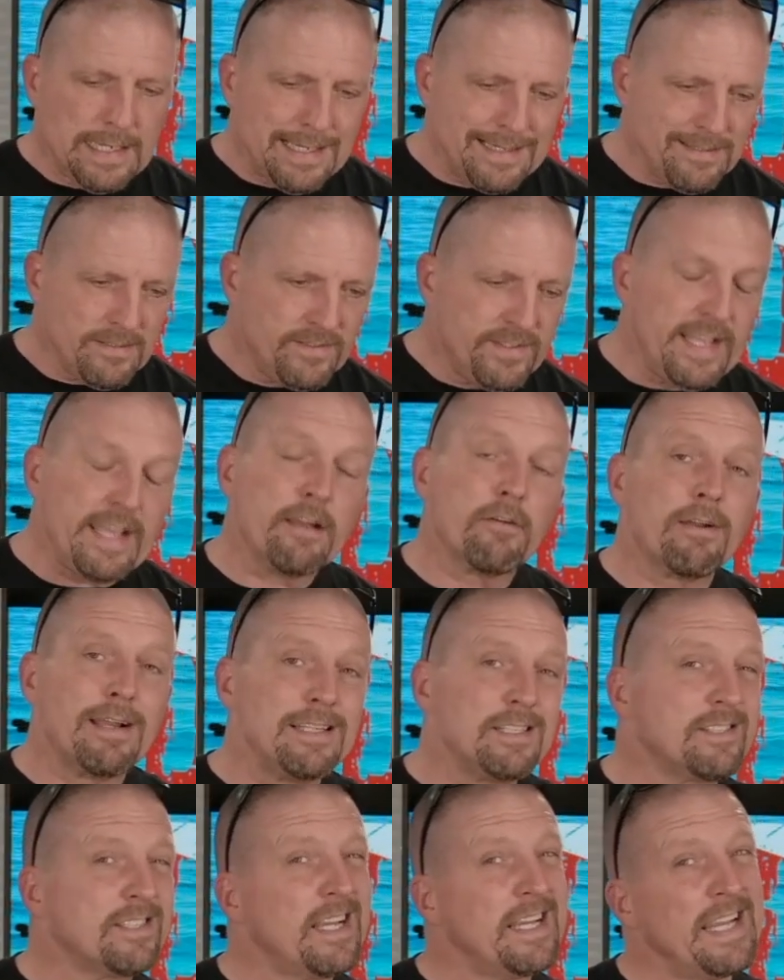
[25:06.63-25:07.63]
dare I
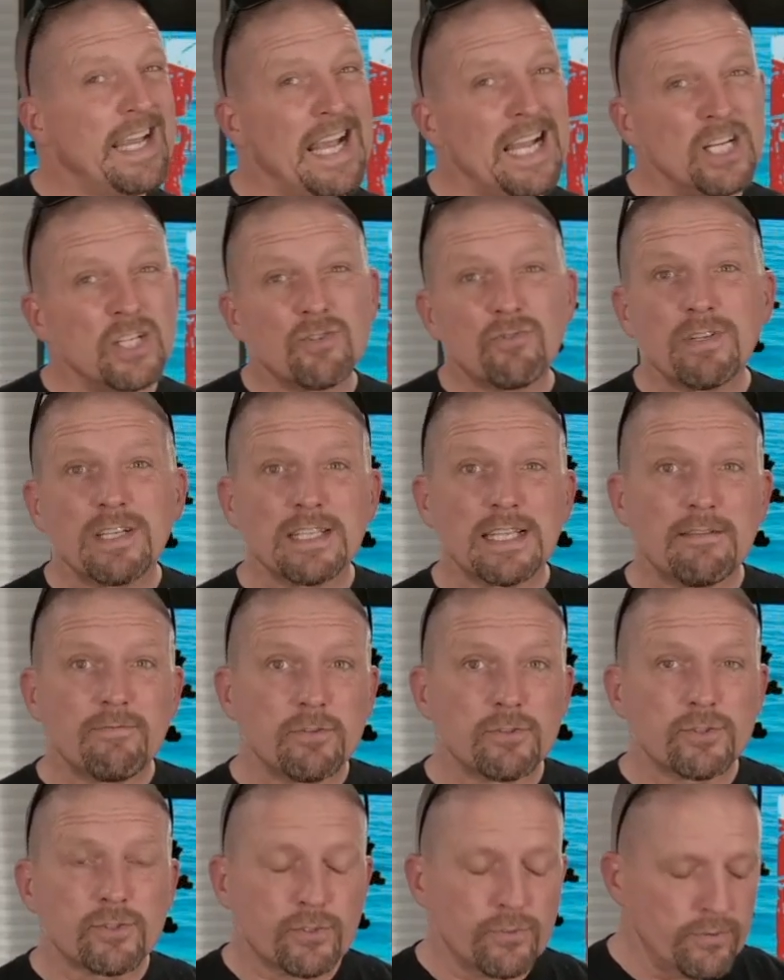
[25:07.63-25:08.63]
say, entry-level
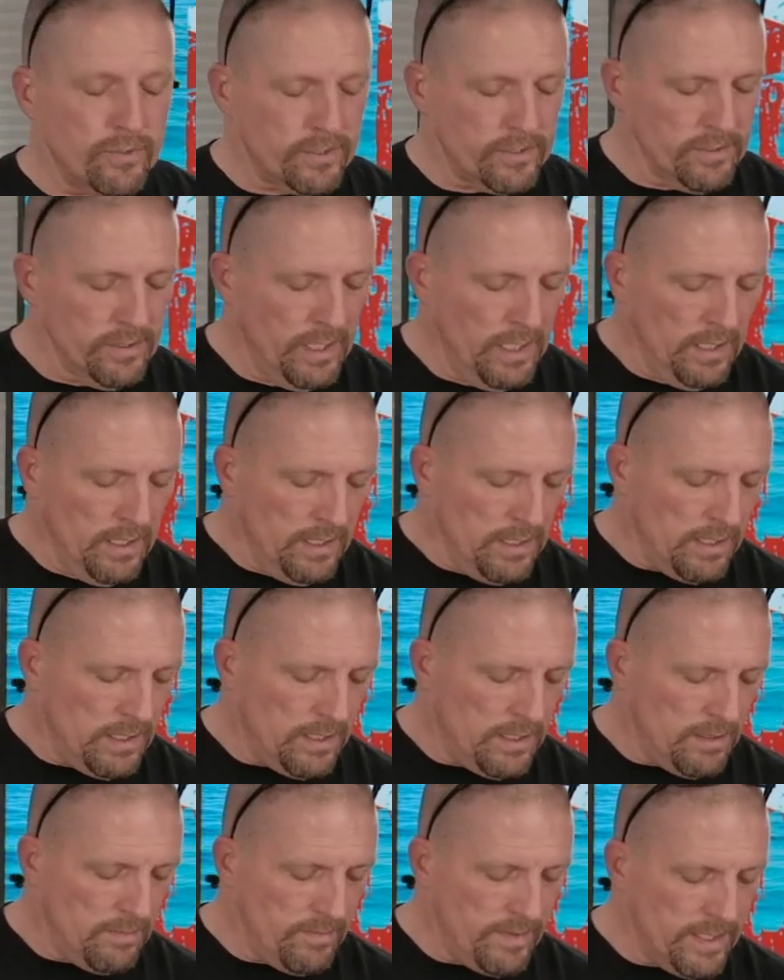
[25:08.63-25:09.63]
scooter.
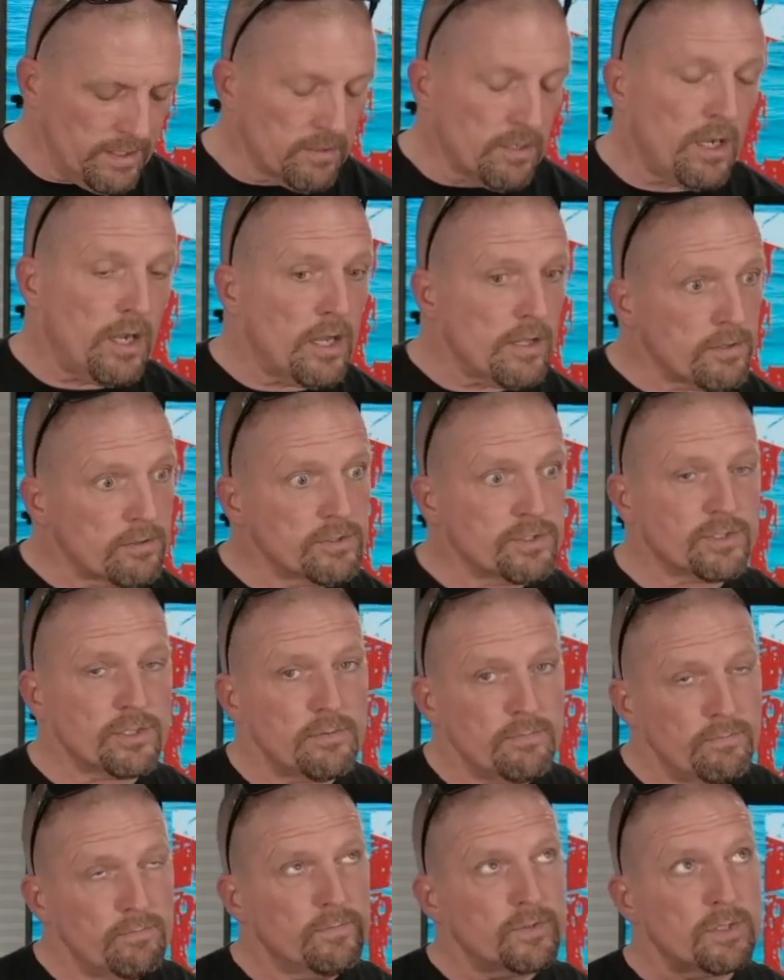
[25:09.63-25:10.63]
There are
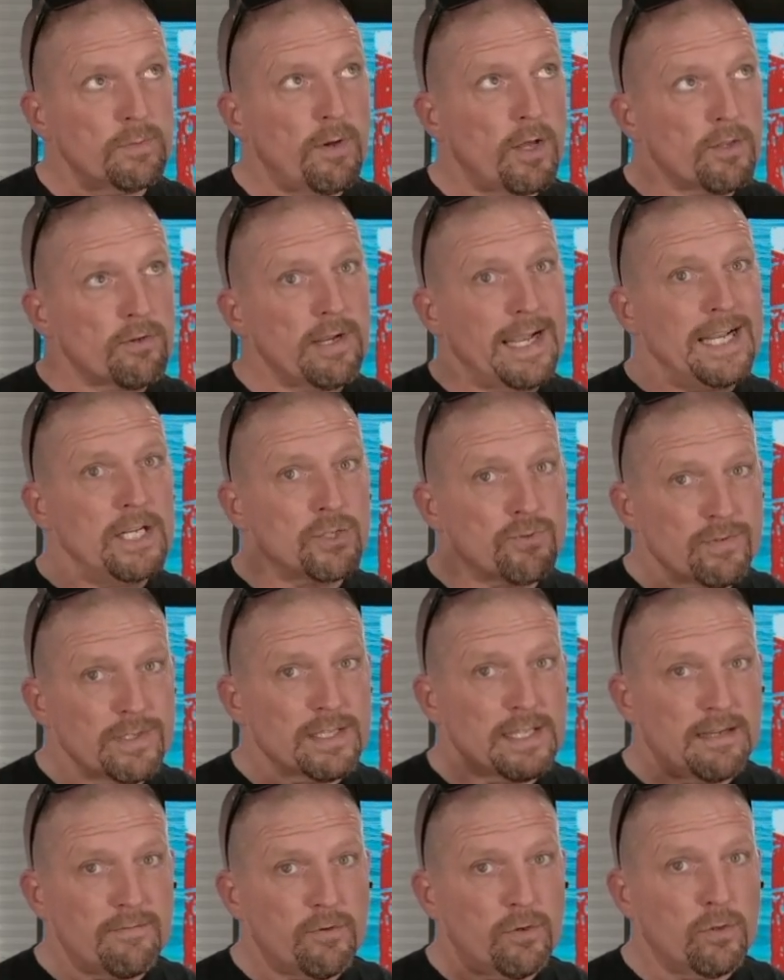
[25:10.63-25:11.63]
some other
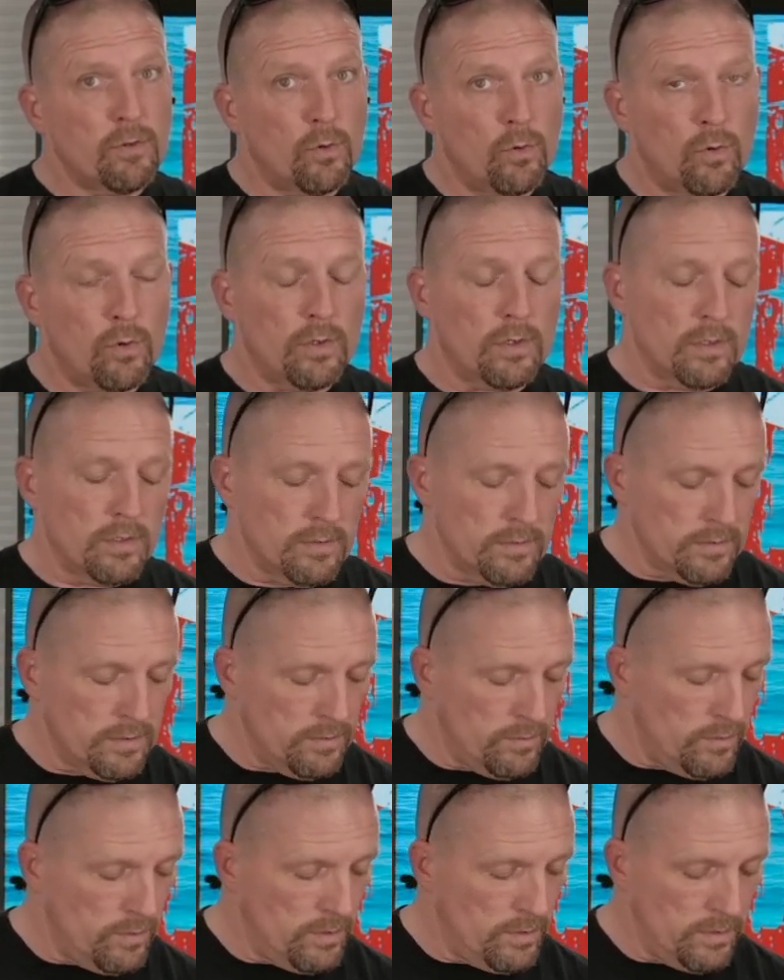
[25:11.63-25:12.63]
entry-level
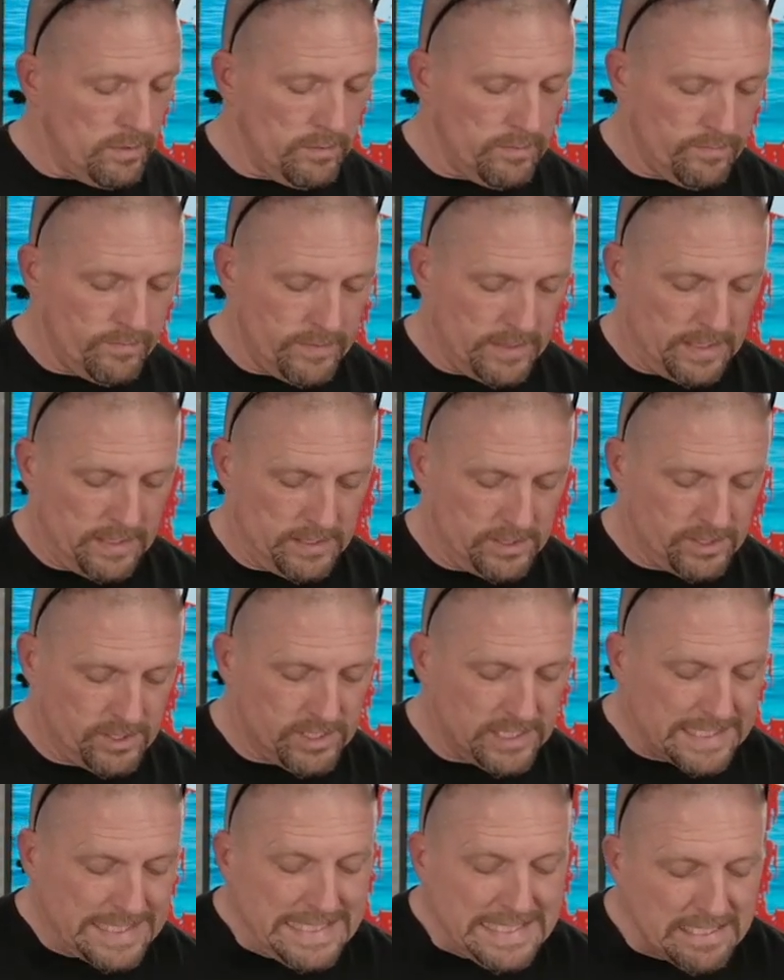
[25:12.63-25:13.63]
or
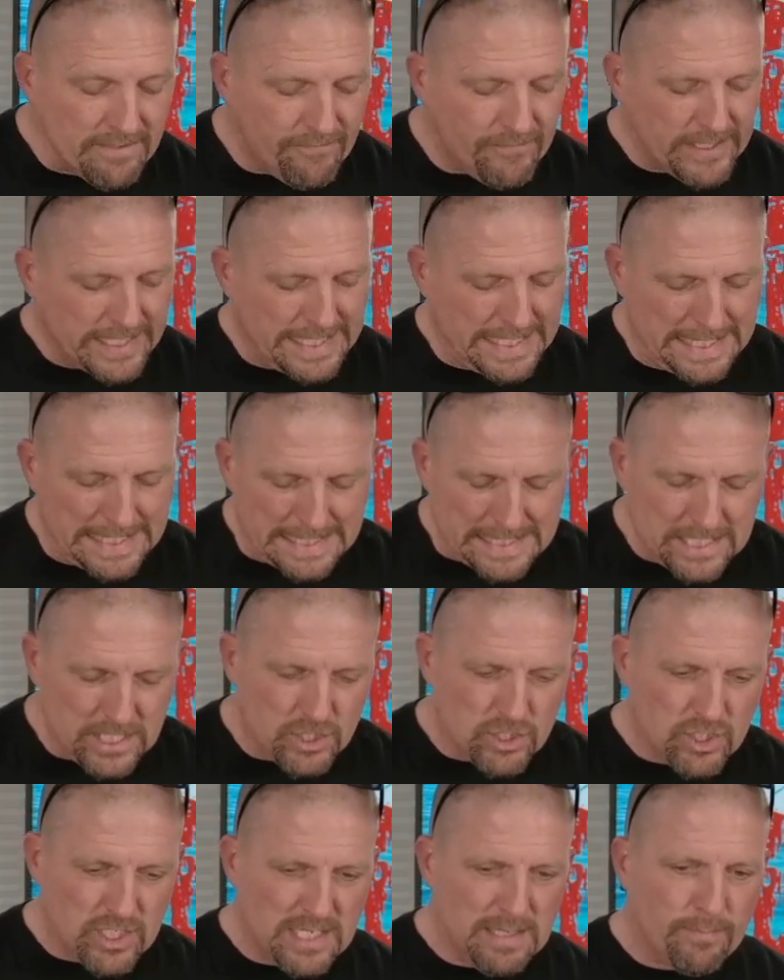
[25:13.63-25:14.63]
significantly
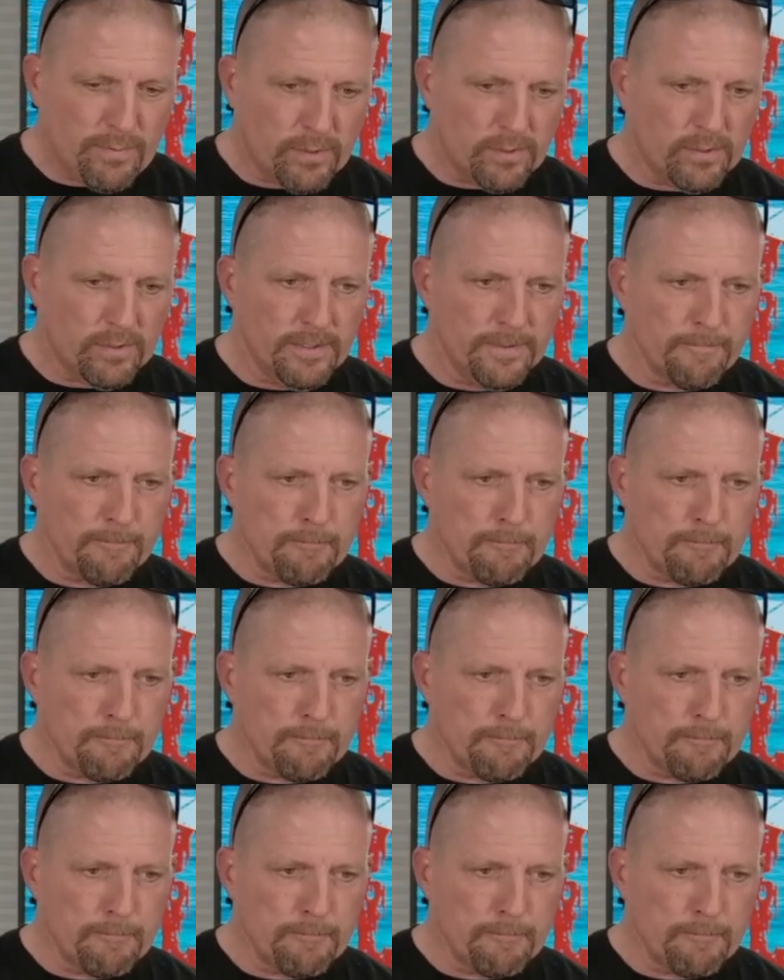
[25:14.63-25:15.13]
cheaper,